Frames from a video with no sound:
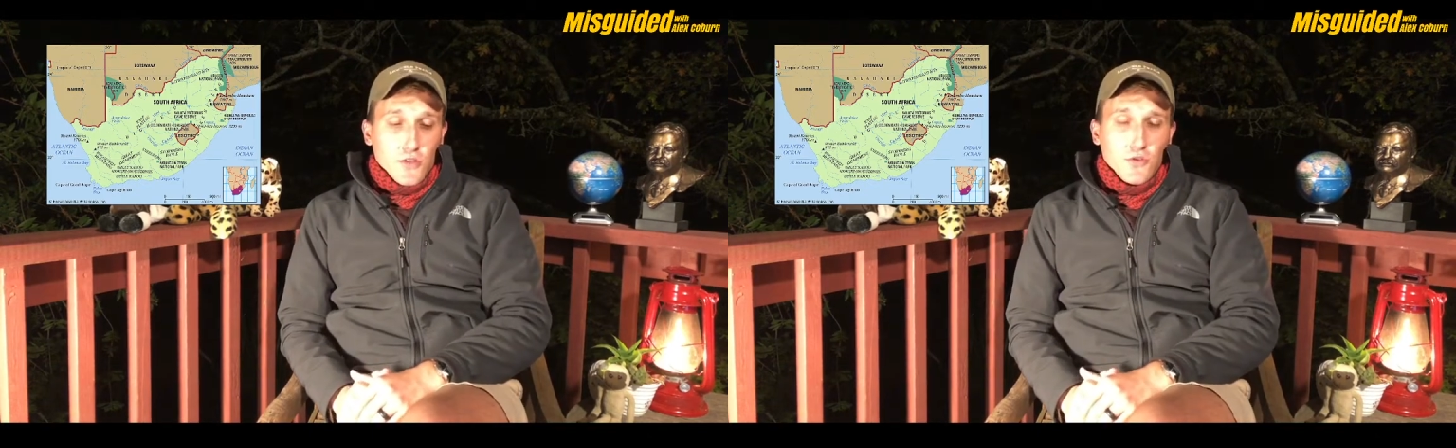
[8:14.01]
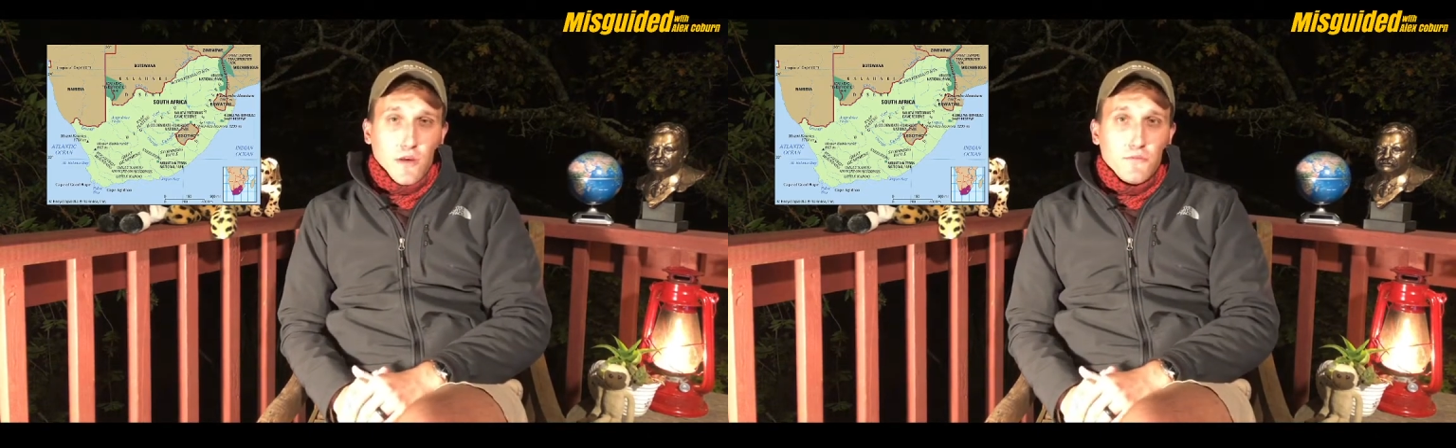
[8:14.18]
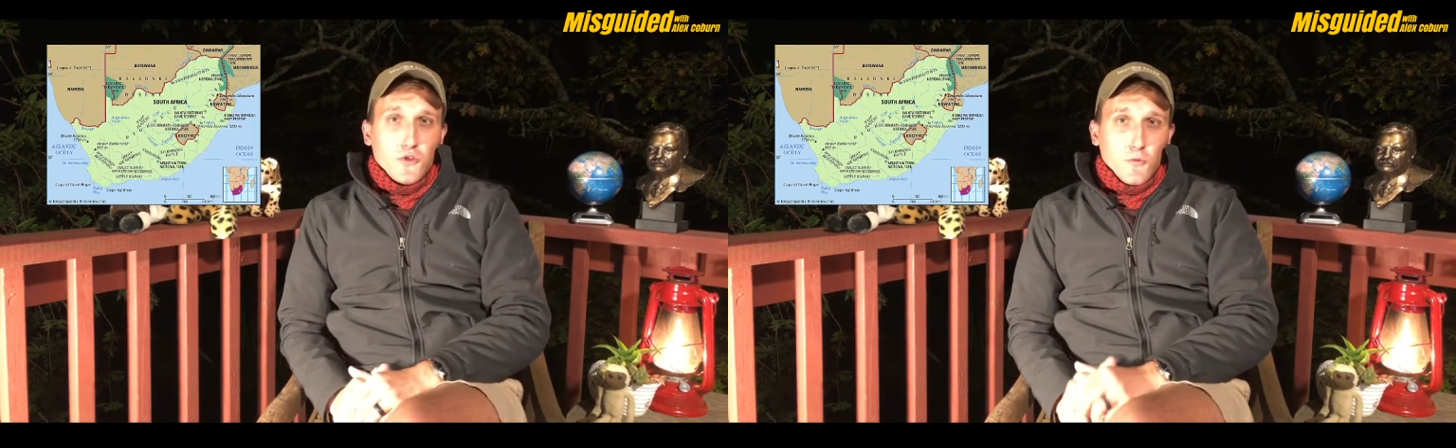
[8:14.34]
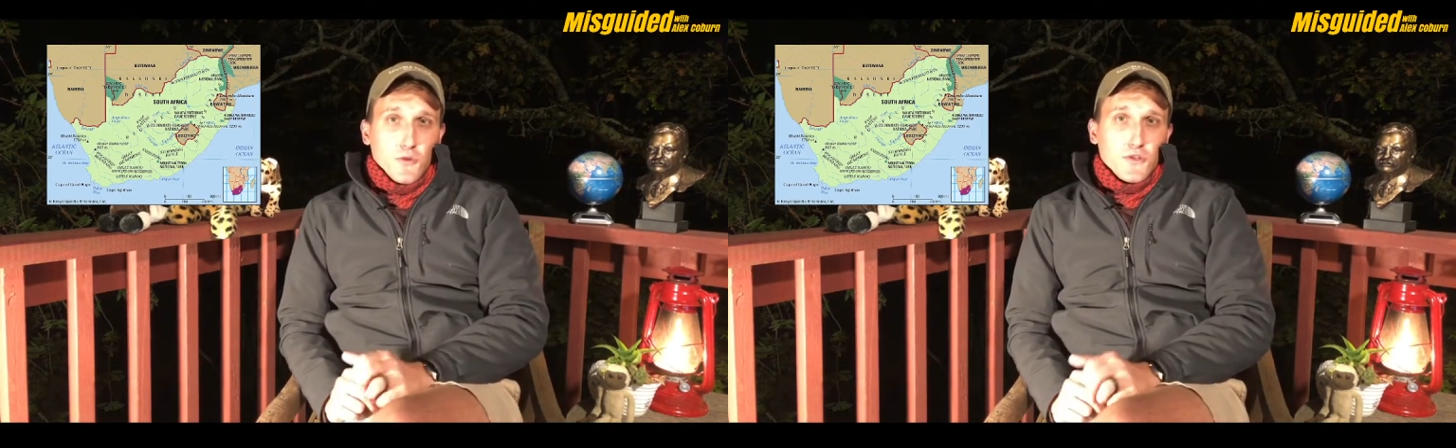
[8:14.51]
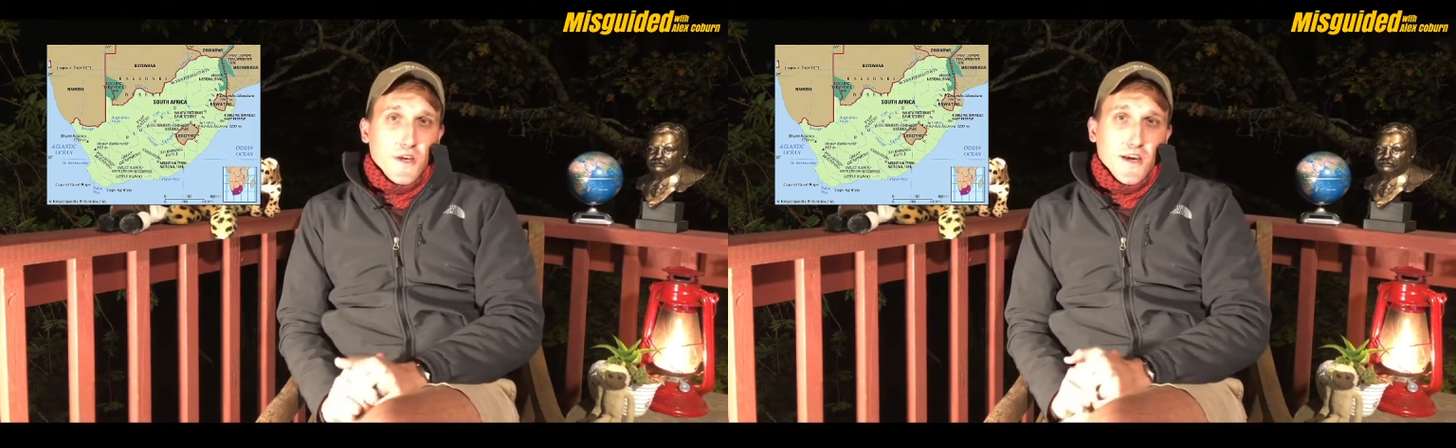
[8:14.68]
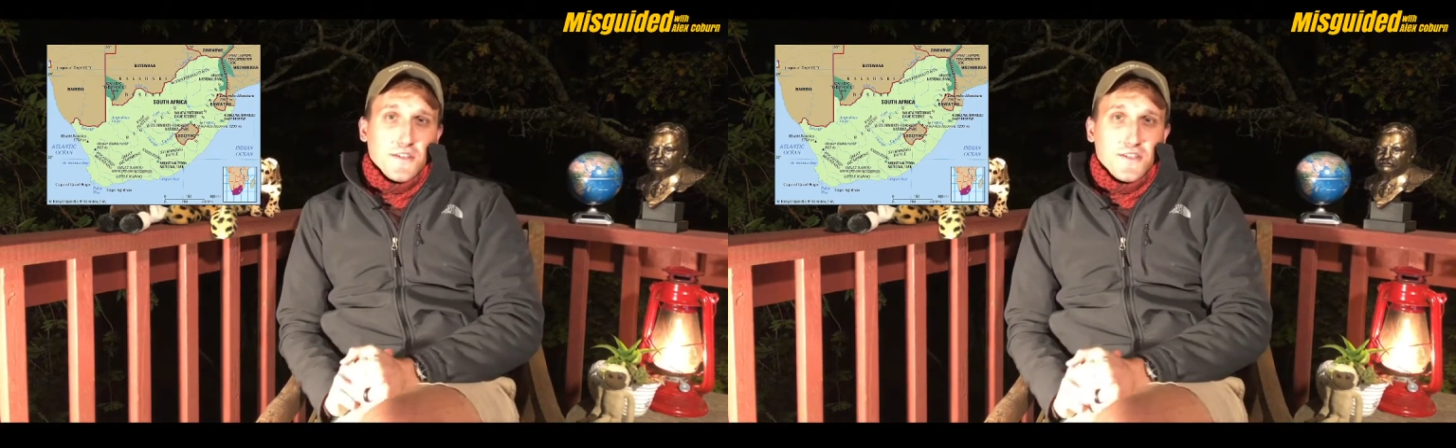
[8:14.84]
so I'm super
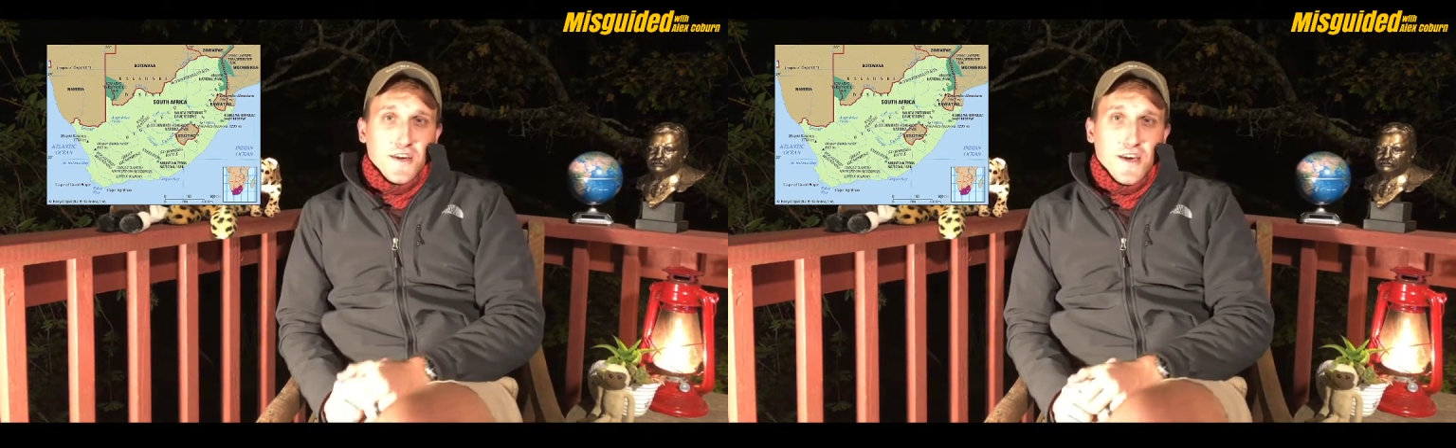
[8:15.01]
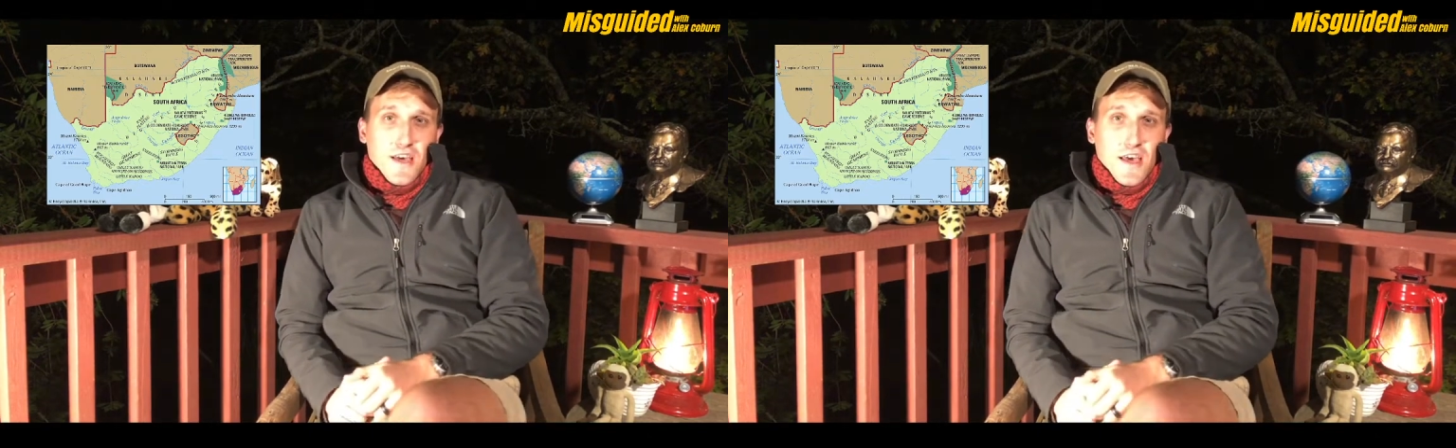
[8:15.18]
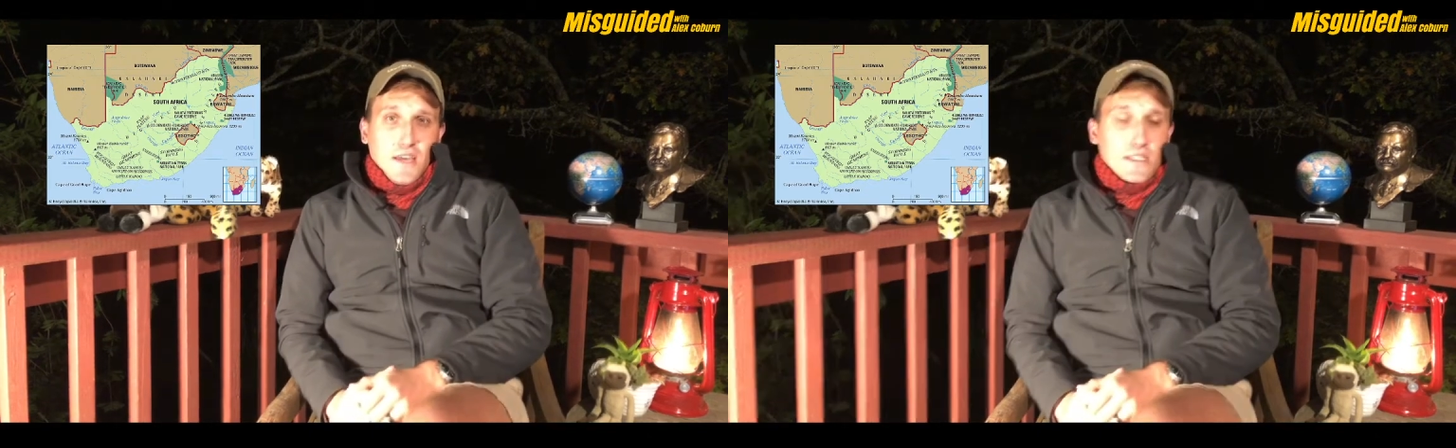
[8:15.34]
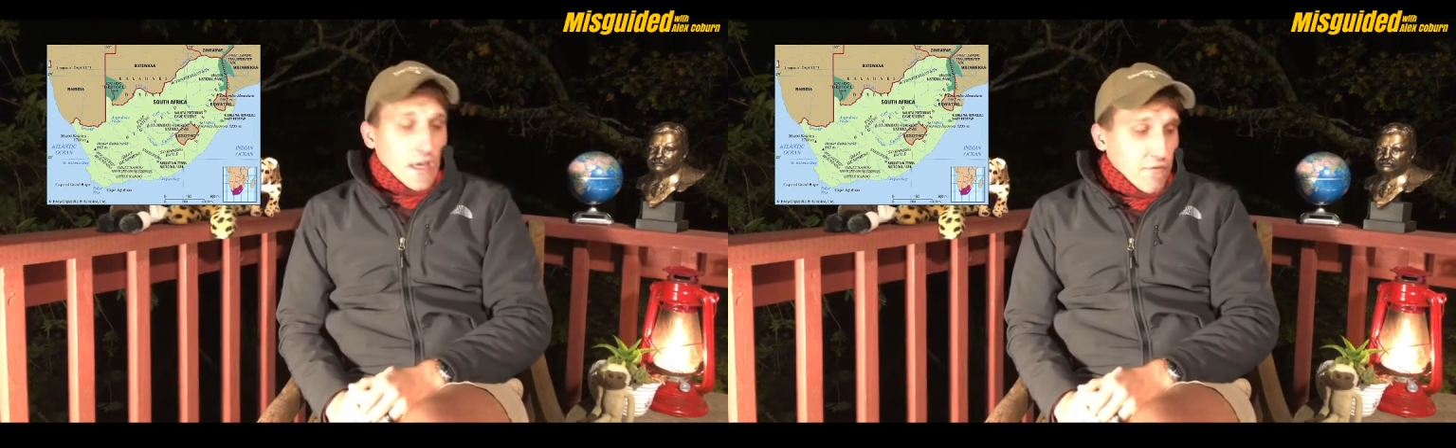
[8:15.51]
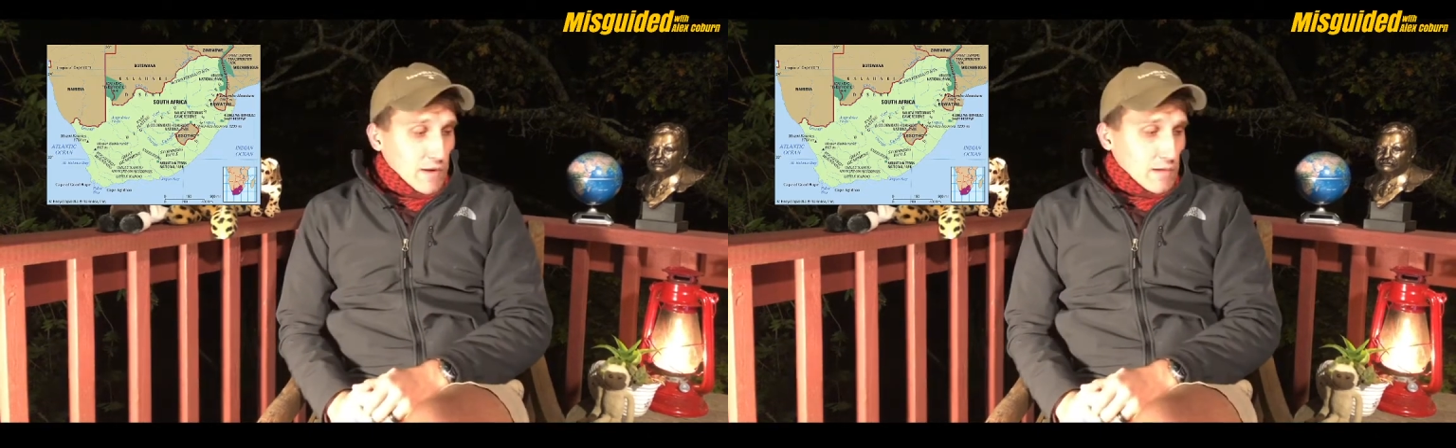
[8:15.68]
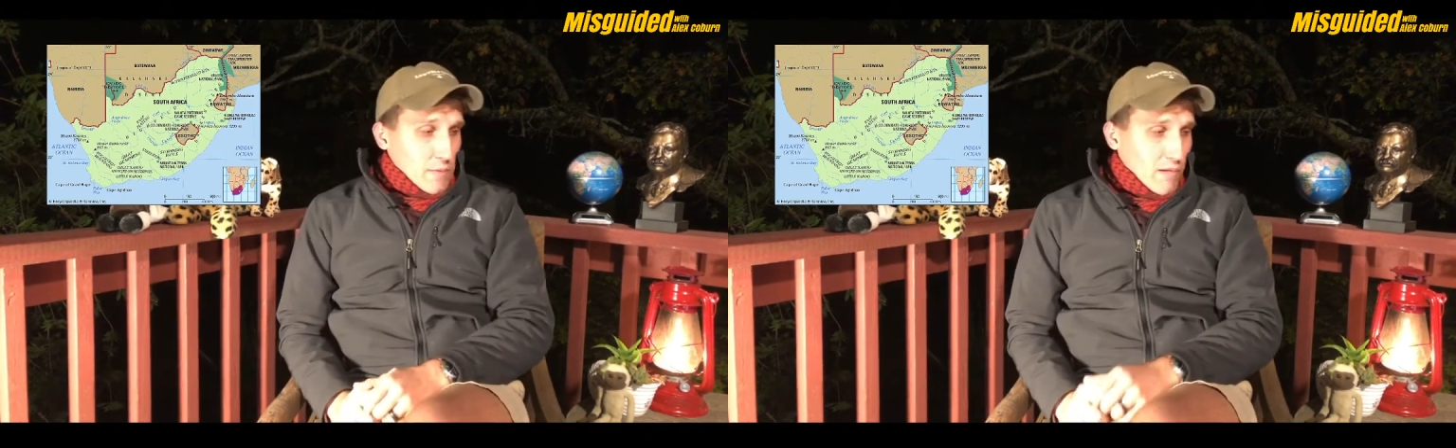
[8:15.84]
psyched and
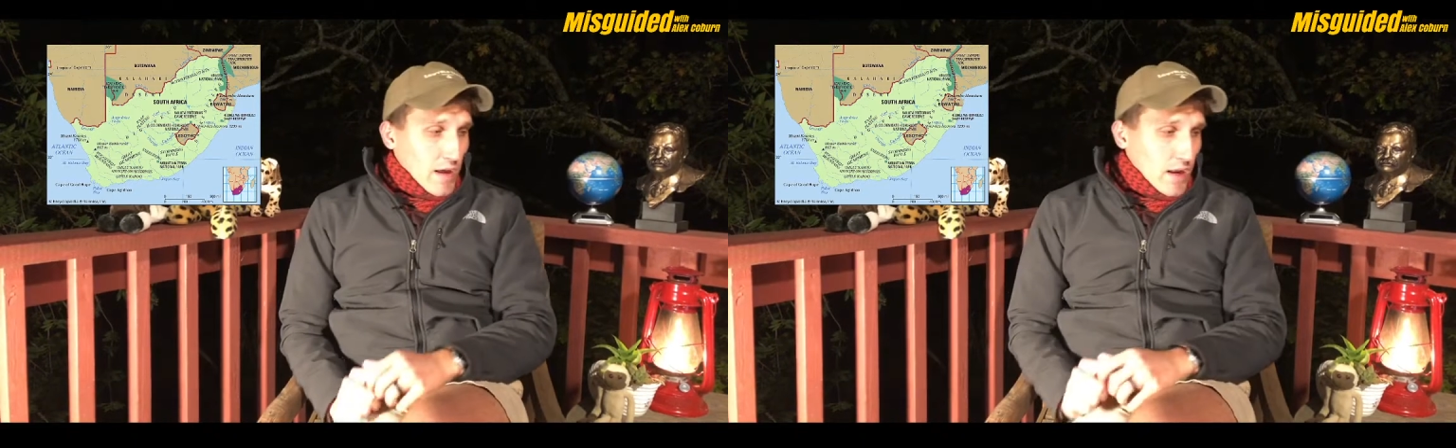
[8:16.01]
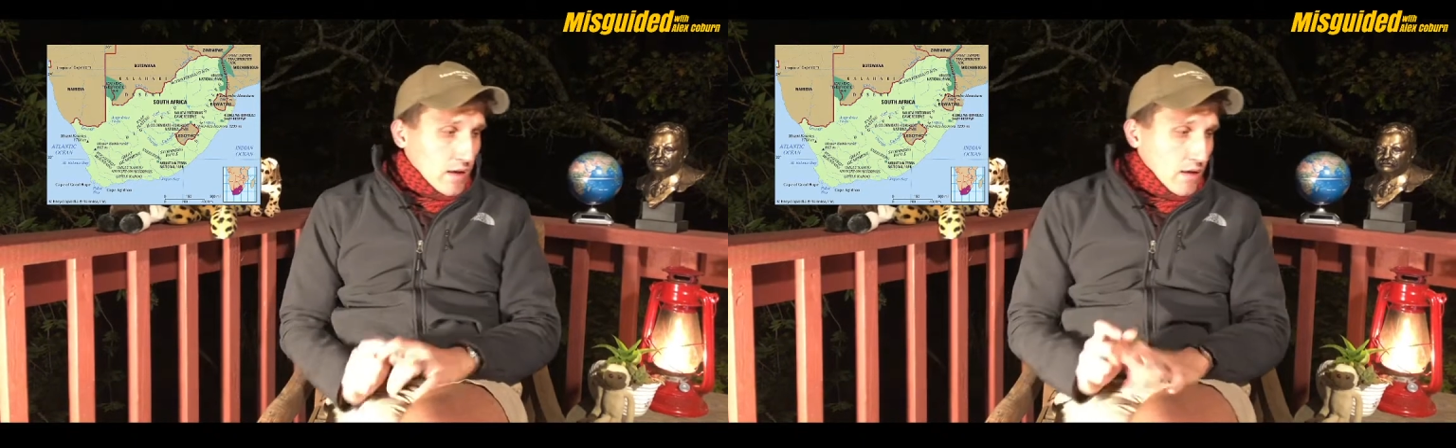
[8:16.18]
definitely planning